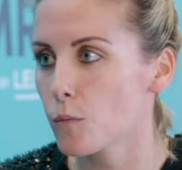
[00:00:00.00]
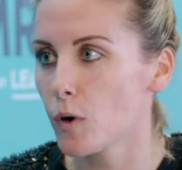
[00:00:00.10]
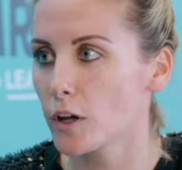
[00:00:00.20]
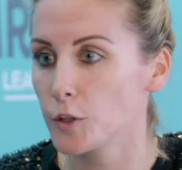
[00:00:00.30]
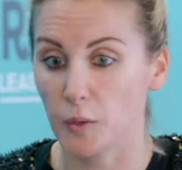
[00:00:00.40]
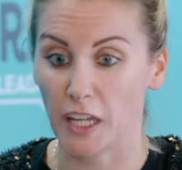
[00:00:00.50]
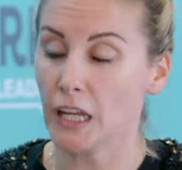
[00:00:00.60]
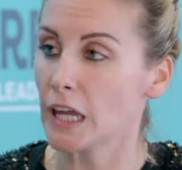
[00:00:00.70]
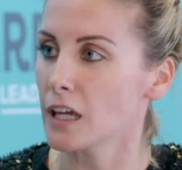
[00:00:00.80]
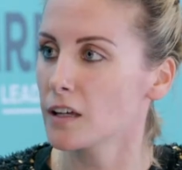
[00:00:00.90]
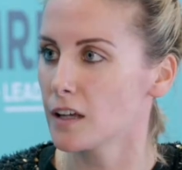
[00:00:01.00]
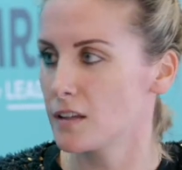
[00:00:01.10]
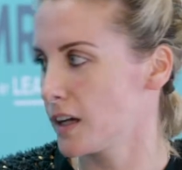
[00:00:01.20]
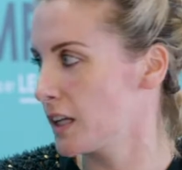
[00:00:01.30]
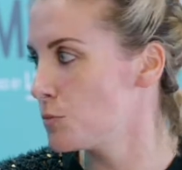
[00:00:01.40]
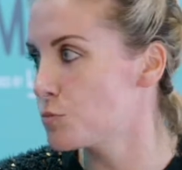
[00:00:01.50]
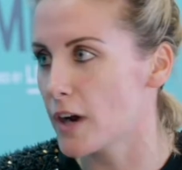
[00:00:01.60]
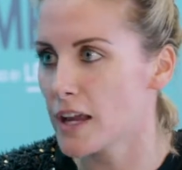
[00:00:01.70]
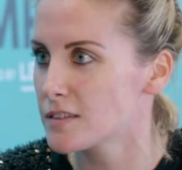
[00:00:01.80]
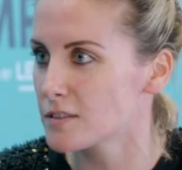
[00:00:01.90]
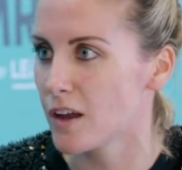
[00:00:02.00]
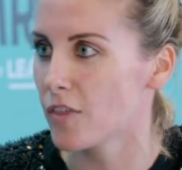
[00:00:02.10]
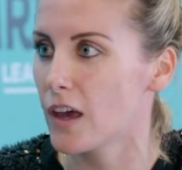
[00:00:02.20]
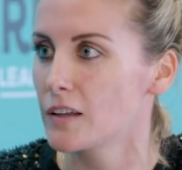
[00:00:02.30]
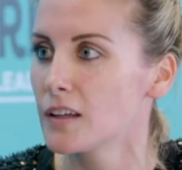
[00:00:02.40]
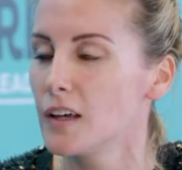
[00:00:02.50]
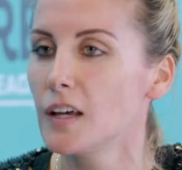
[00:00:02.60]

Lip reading: What are you eating? Are there any brands around that?